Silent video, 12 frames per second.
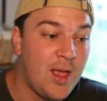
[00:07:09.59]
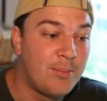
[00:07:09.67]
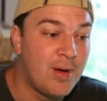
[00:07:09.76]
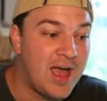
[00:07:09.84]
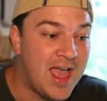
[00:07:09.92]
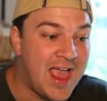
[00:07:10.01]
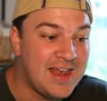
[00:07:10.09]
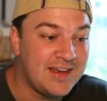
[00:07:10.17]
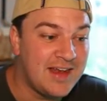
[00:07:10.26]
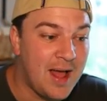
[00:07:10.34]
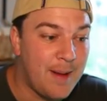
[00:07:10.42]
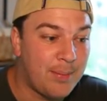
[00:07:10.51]
but ended
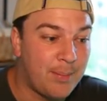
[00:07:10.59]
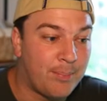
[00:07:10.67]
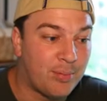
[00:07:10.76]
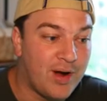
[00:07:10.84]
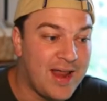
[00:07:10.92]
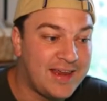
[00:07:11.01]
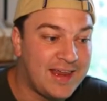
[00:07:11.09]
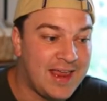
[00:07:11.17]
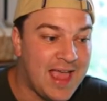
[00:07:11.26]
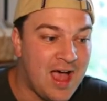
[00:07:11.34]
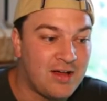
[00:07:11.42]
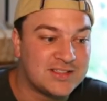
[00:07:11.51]
up breaking out,